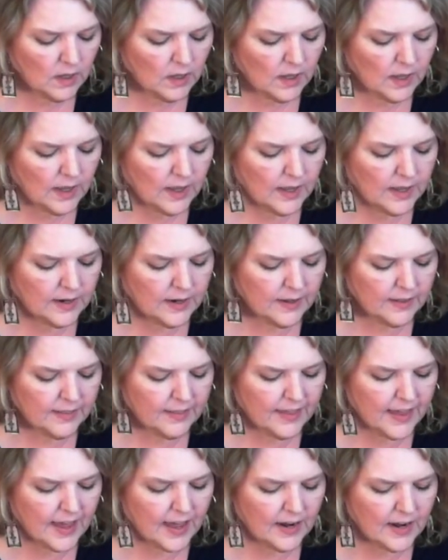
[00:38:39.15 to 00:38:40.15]
And
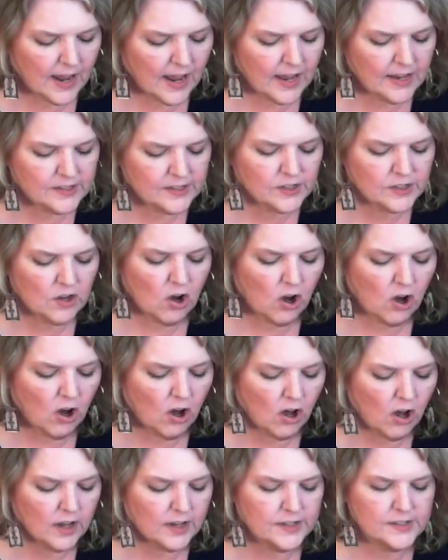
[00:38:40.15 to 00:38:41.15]
that has
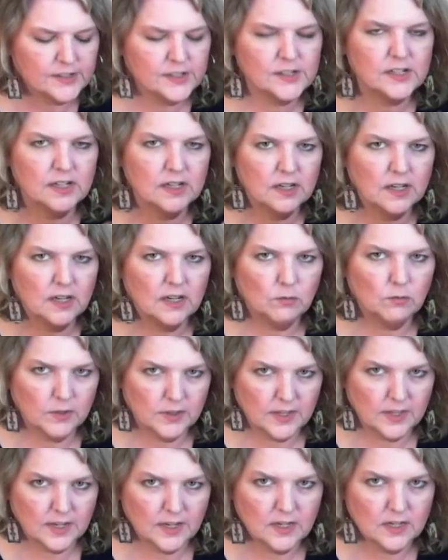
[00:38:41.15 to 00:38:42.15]
caused
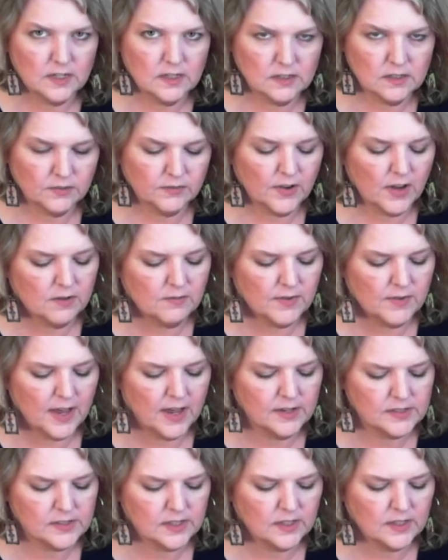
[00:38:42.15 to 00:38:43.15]
within Divine
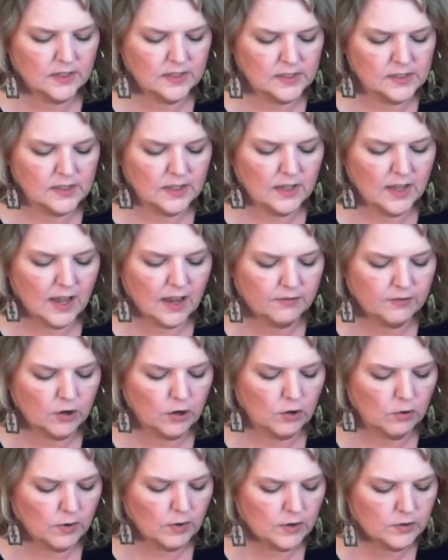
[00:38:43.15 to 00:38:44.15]
Masculine's life
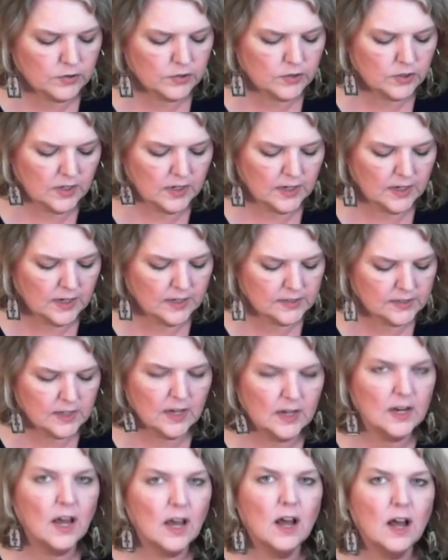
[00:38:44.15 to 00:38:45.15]
corrosion. It's
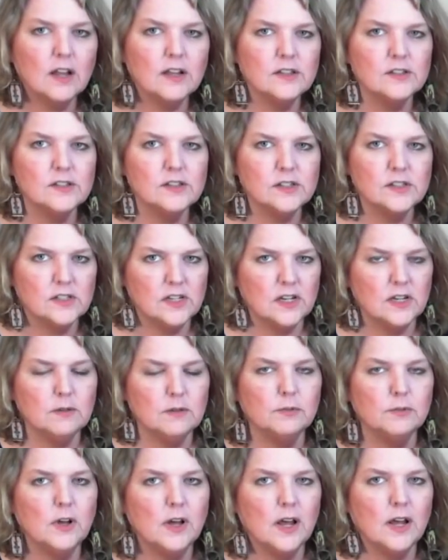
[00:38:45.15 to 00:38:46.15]
an
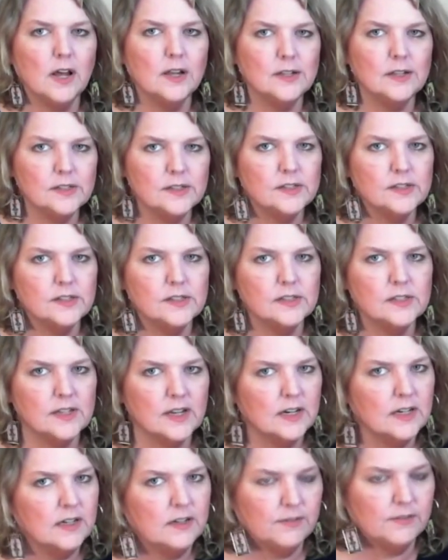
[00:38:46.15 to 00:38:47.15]
unstable,
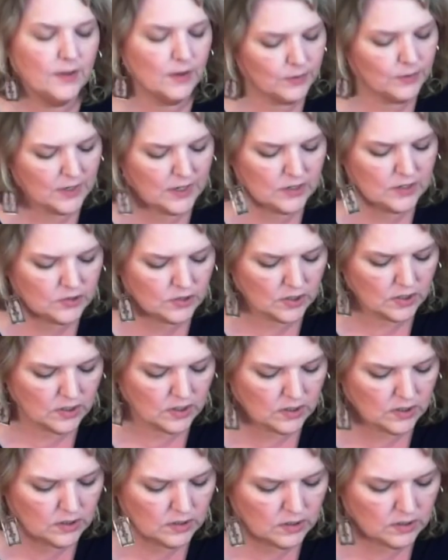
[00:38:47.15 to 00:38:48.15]
unsteady
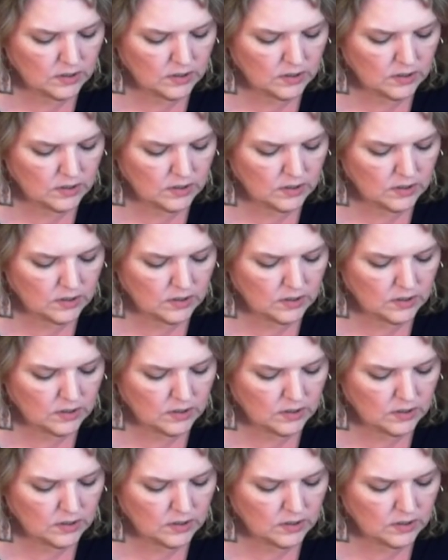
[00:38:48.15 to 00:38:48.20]
foundation.